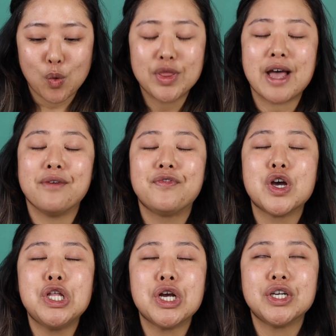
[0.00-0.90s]
Without
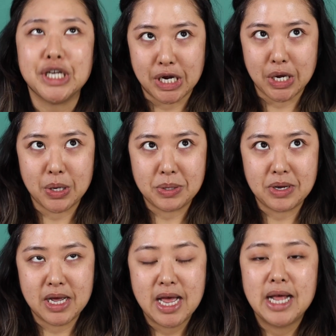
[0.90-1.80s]
further ado,
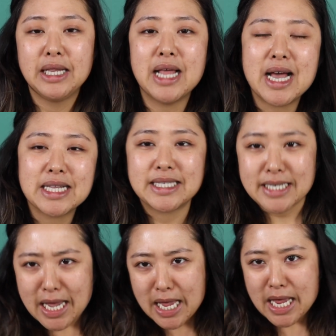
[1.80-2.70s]
let's
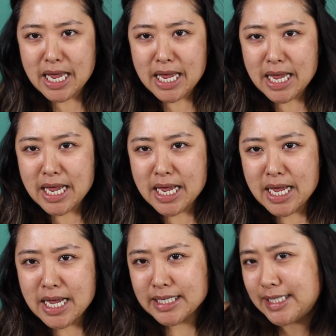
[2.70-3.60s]

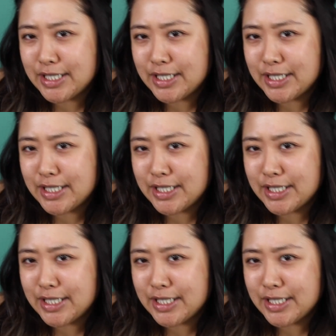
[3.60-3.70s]
get